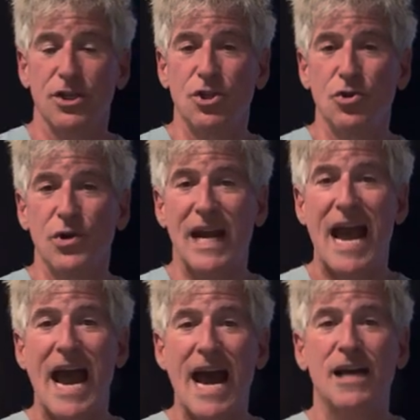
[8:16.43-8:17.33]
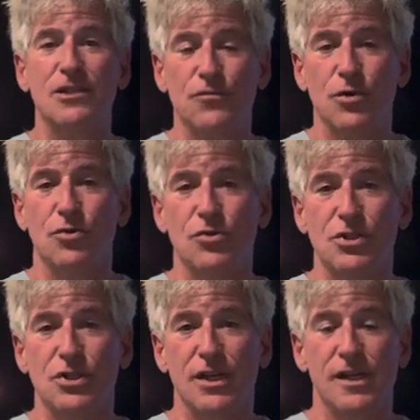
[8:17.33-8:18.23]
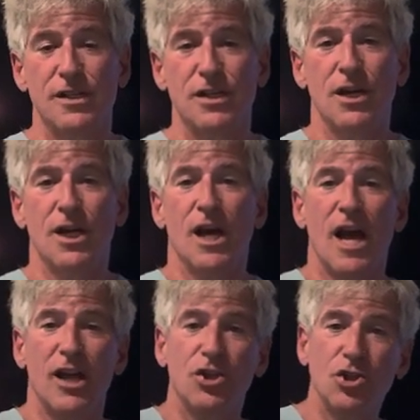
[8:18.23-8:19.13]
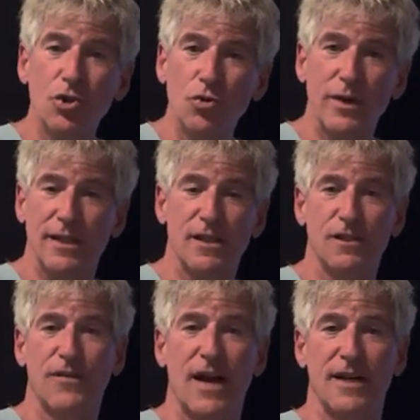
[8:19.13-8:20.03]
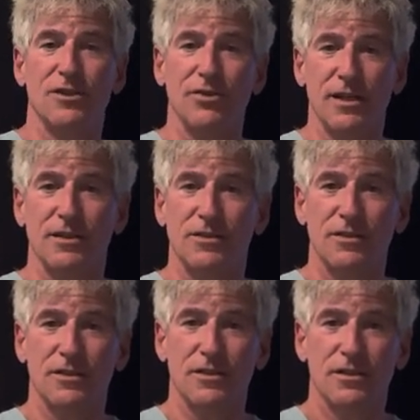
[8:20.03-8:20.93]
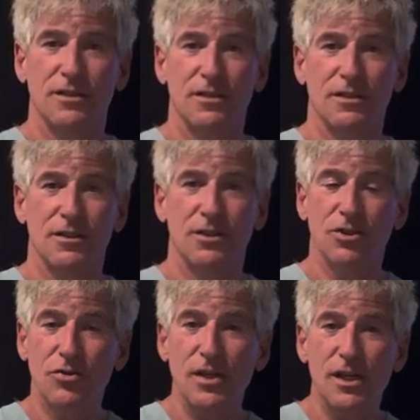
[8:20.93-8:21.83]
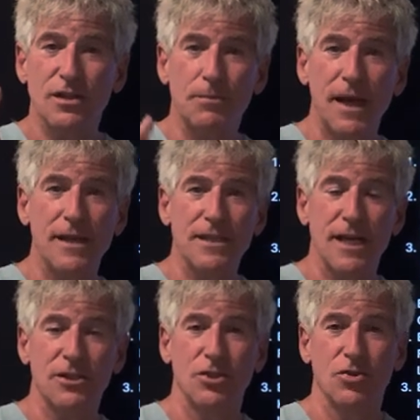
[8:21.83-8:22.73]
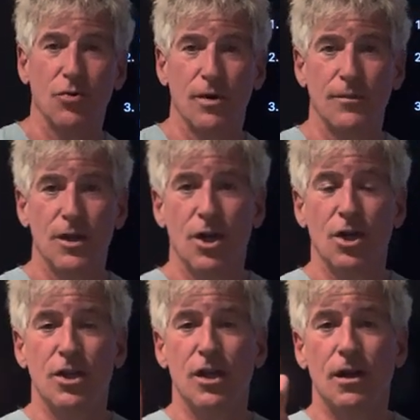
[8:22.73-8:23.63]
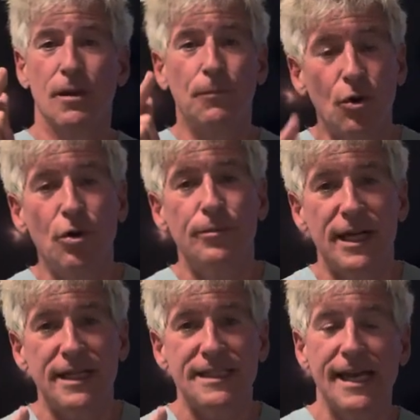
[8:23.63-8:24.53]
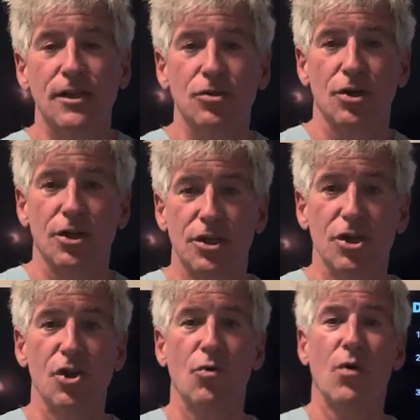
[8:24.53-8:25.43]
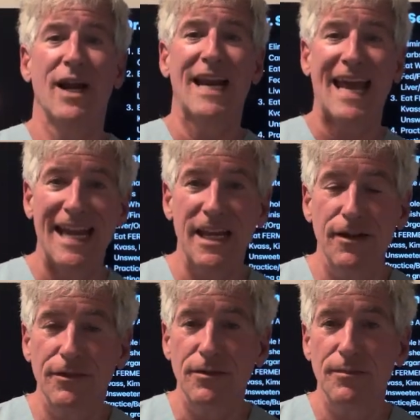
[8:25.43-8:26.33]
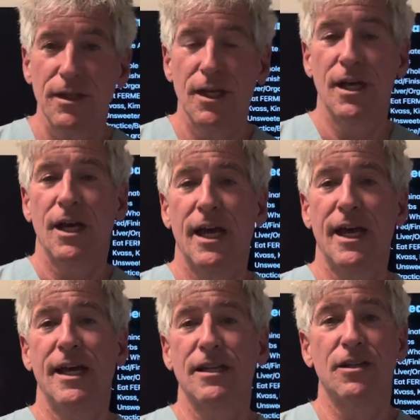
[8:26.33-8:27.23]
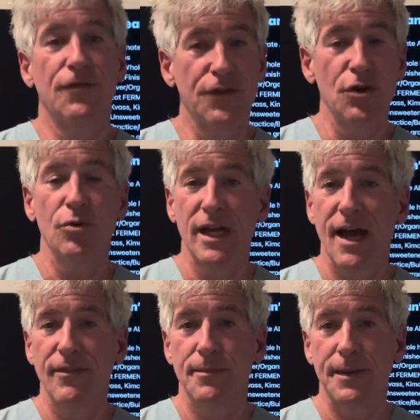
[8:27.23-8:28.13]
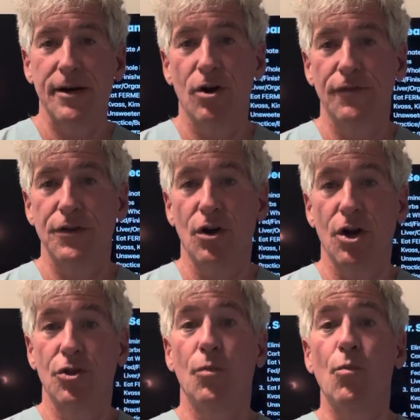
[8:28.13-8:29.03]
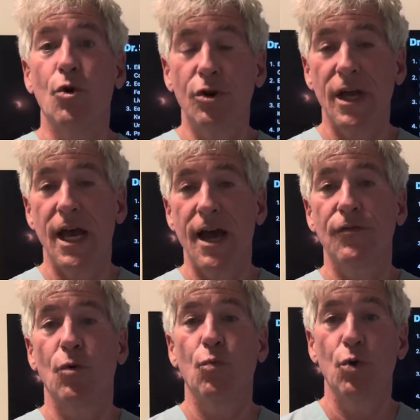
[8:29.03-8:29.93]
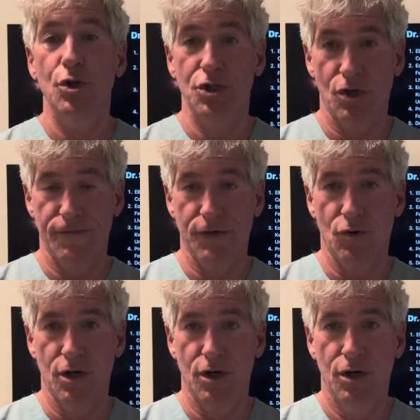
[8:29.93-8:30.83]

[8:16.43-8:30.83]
You can ask for those studies and you read these fatty streaks. You need to pay attention to them. You need to pull them and take a look. You don't want any of them. And the fewer you have, the better off you are. The more you have, the worse off you are.